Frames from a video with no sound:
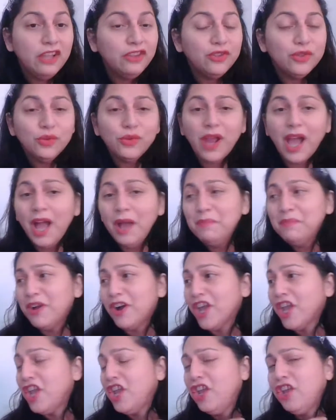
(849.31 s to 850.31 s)
Dude, I'm
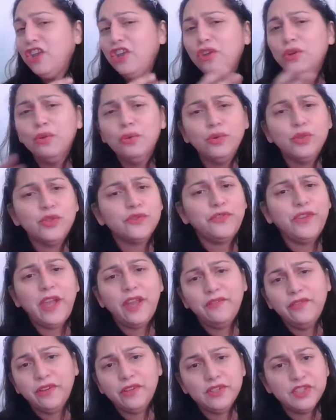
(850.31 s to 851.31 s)
a huge
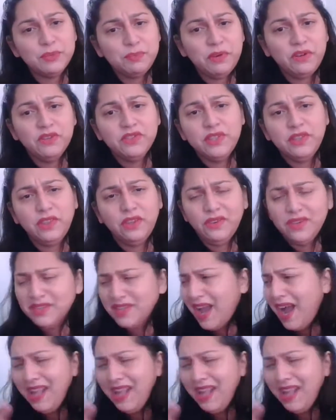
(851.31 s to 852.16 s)
fan of conspiracy theories.